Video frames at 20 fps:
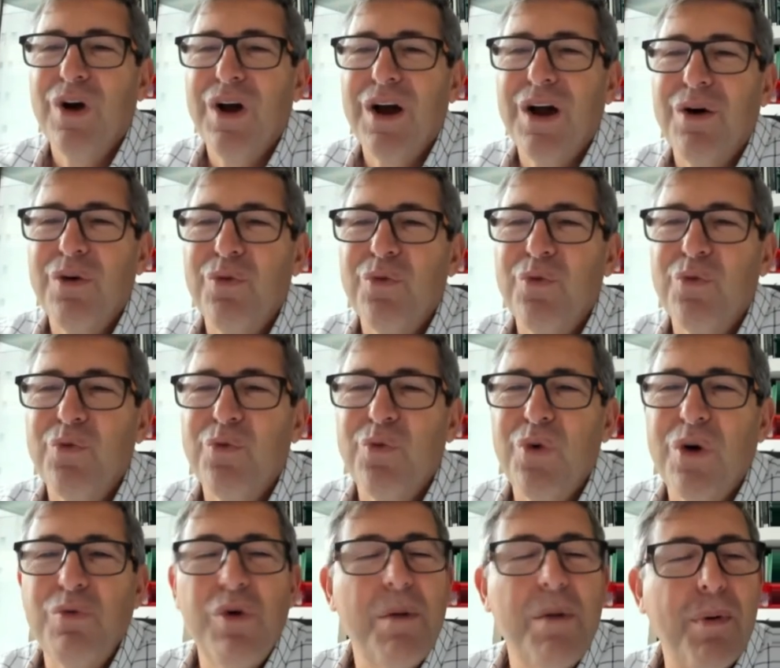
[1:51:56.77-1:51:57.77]
Uh,
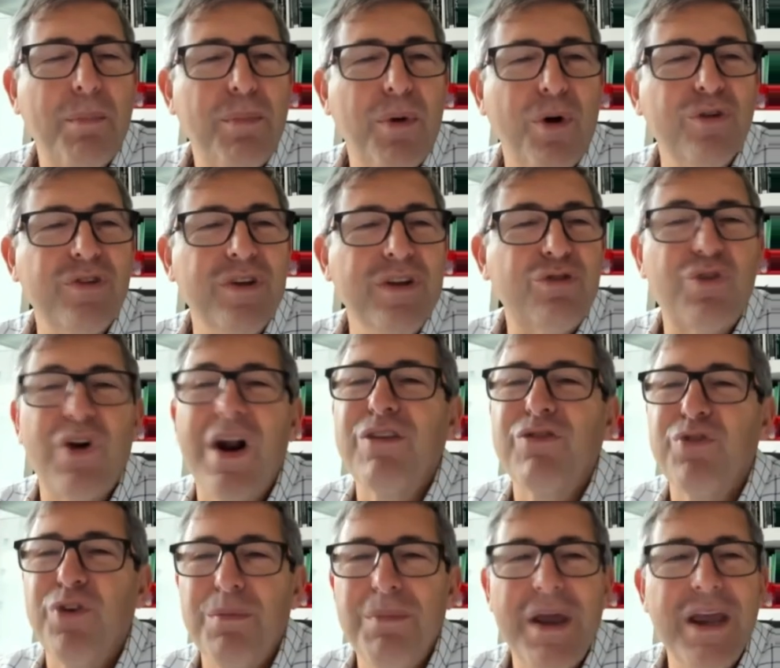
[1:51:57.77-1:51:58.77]
when we're proposing
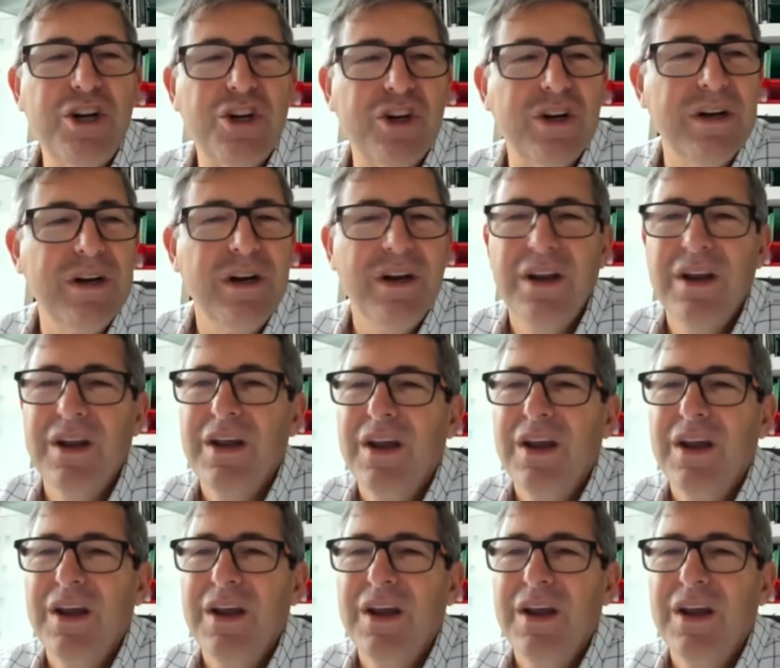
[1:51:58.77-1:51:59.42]
transformation,